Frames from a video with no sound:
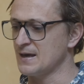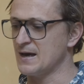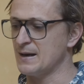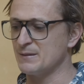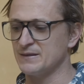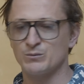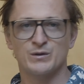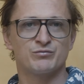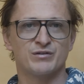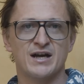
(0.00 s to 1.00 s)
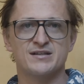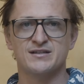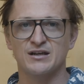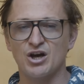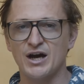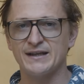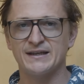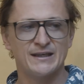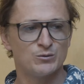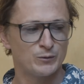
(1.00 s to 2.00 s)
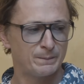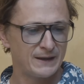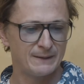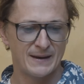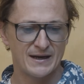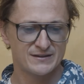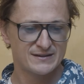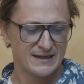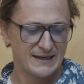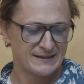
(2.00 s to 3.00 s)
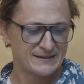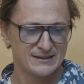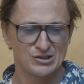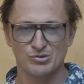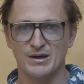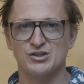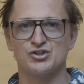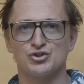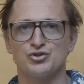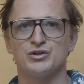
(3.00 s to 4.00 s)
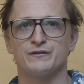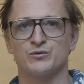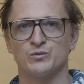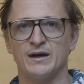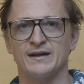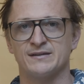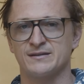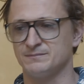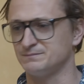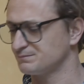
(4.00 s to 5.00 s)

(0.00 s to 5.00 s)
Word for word: Um, and then with regards to lighting, it would be about seeing the situation two different ways.